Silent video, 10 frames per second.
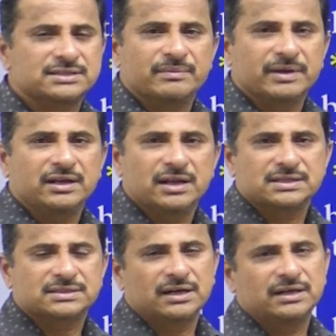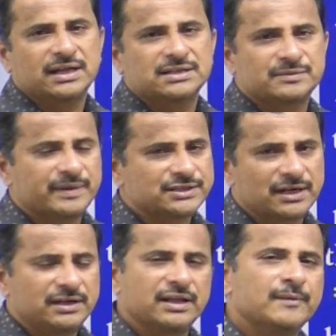some areas contain
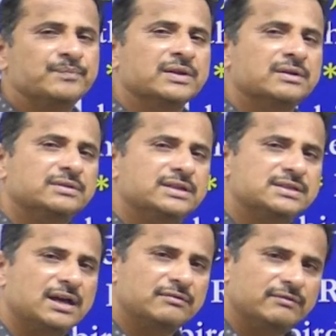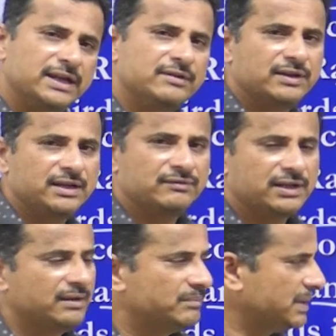specialty. These are
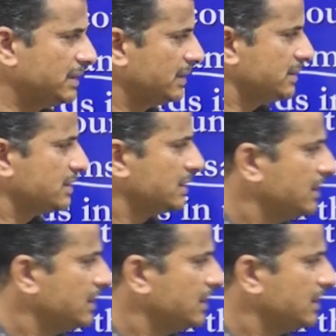very important.